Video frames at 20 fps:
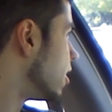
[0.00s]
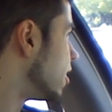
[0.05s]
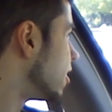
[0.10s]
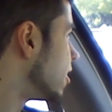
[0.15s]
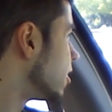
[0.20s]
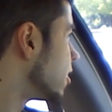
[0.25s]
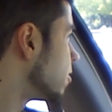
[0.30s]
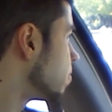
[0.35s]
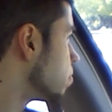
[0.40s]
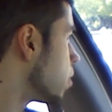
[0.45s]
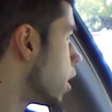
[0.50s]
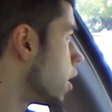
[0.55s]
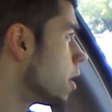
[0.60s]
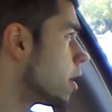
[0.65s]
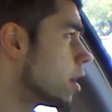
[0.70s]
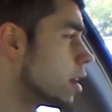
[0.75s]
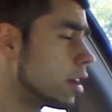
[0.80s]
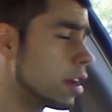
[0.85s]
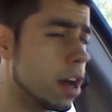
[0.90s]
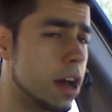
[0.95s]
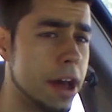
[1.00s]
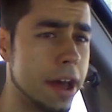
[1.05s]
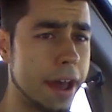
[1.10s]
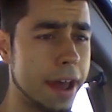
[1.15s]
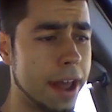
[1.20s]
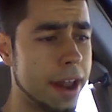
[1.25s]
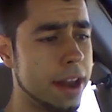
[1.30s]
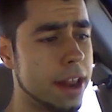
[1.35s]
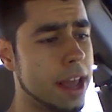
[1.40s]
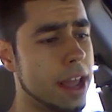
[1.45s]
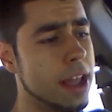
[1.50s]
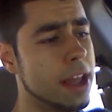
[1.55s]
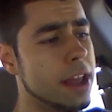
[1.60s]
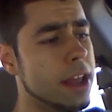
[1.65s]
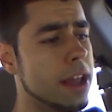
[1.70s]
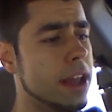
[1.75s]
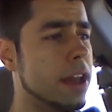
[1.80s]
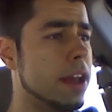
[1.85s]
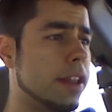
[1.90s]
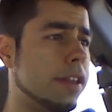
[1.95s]
I'm probably gonna go ahead
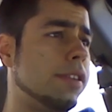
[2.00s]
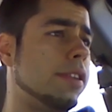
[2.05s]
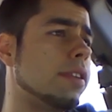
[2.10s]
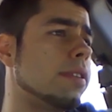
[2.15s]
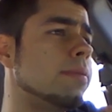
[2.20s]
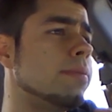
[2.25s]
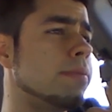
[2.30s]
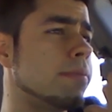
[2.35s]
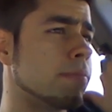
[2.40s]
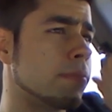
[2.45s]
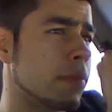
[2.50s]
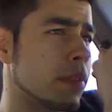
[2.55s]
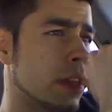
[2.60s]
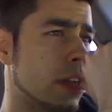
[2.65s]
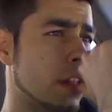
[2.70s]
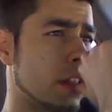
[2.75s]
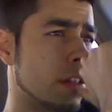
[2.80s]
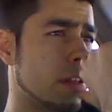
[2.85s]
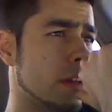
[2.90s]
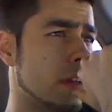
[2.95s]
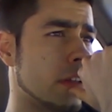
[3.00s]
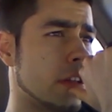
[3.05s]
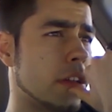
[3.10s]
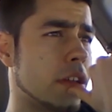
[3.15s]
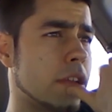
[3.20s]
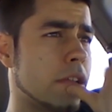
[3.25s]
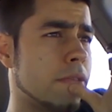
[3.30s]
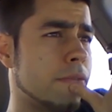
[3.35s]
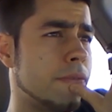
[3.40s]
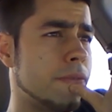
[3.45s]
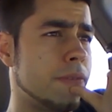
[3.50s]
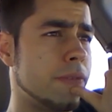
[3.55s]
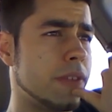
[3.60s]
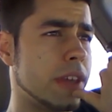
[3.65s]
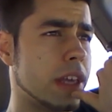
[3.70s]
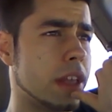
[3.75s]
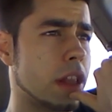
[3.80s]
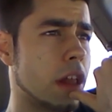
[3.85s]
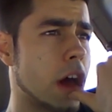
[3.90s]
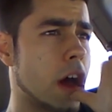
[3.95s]
and
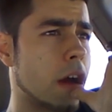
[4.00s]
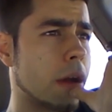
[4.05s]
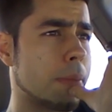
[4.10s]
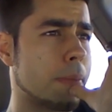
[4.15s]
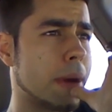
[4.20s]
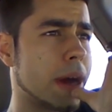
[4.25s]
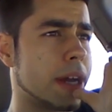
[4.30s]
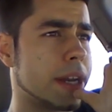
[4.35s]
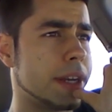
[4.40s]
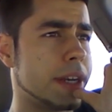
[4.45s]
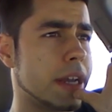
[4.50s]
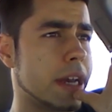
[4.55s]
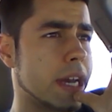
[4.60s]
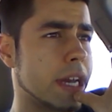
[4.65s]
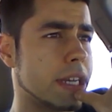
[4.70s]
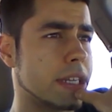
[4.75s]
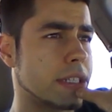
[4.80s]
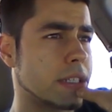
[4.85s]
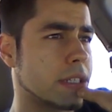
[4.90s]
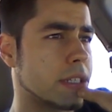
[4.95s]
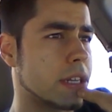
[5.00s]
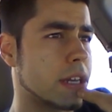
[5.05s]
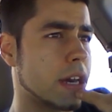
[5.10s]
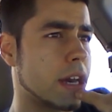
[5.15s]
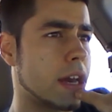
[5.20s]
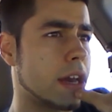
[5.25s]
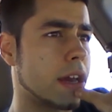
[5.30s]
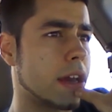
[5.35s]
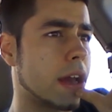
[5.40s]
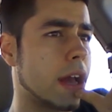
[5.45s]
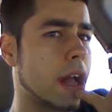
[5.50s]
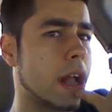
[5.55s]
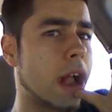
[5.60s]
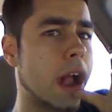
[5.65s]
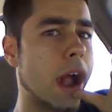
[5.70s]
vlog my day today.